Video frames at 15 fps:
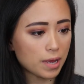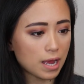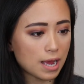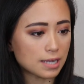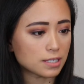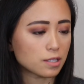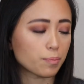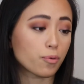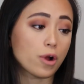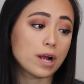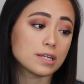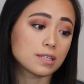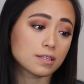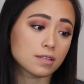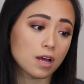It has the
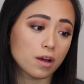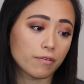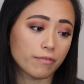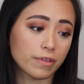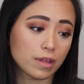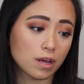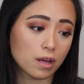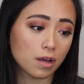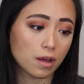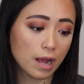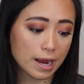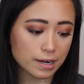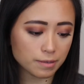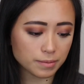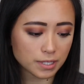prices of the
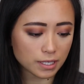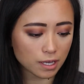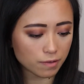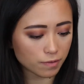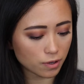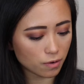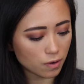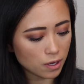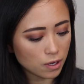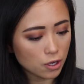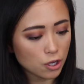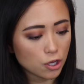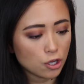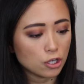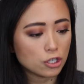items they gave you.
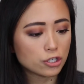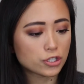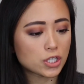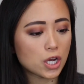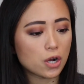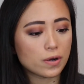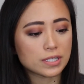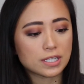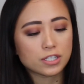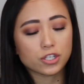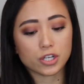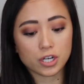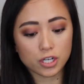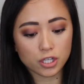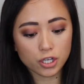So it says
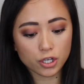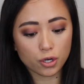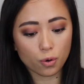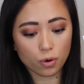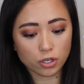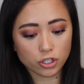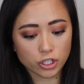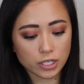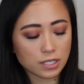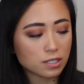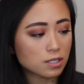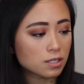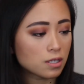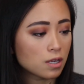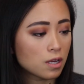you're gonna look
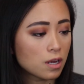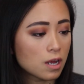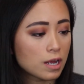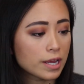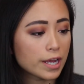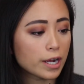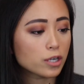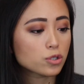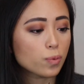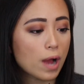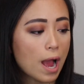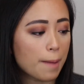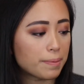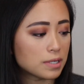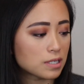gorgeous. Here's what
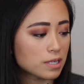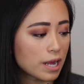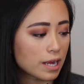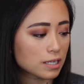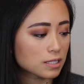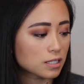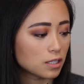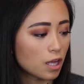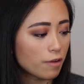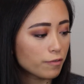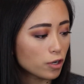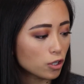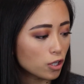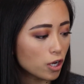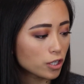happens next. Love
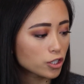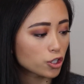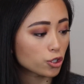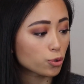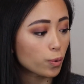your looks. Your